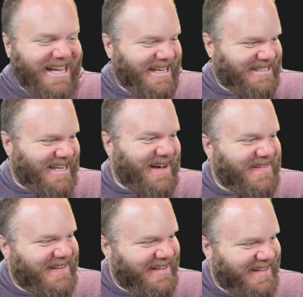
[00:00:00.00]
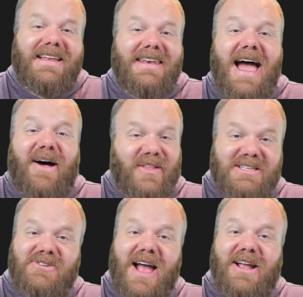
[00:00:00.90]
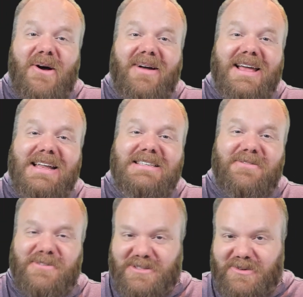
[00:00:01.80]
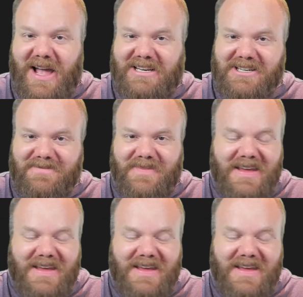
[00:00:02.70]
So now let's try going in a different direction.